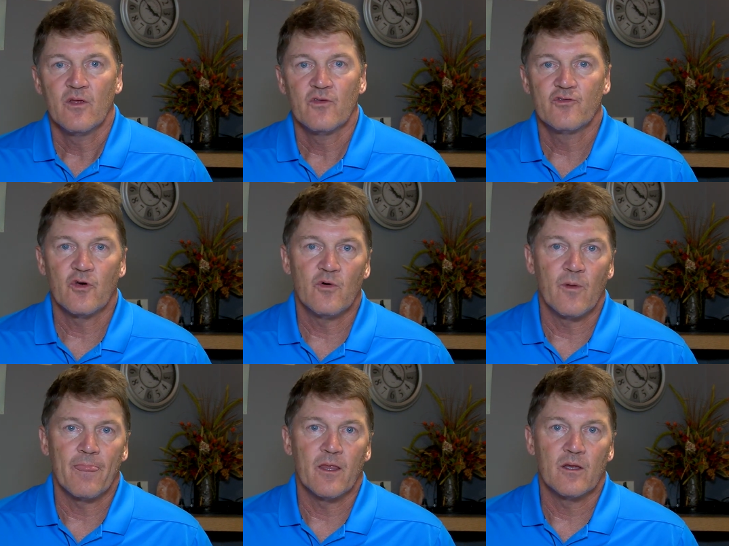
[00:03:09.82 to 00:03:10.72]

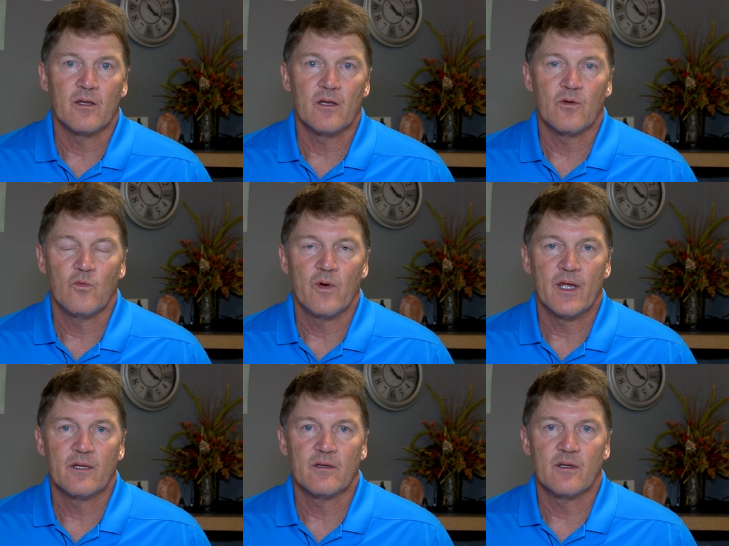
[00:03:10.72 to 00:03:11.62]
So
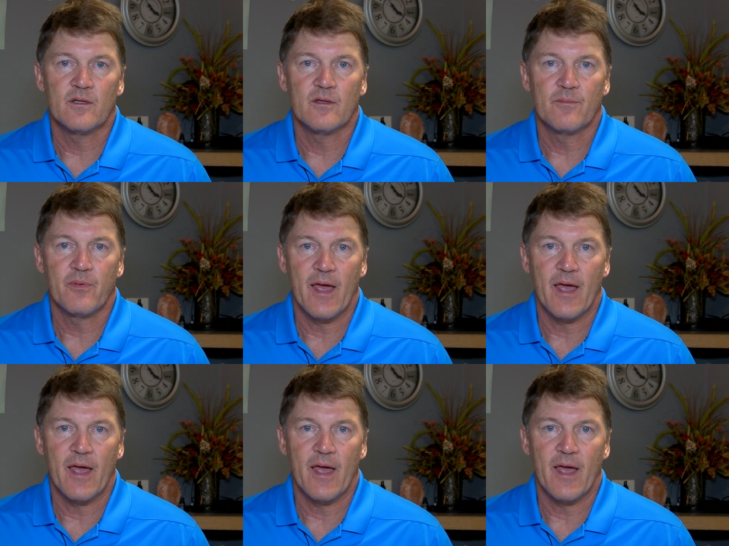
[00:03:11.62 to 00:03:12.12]
when the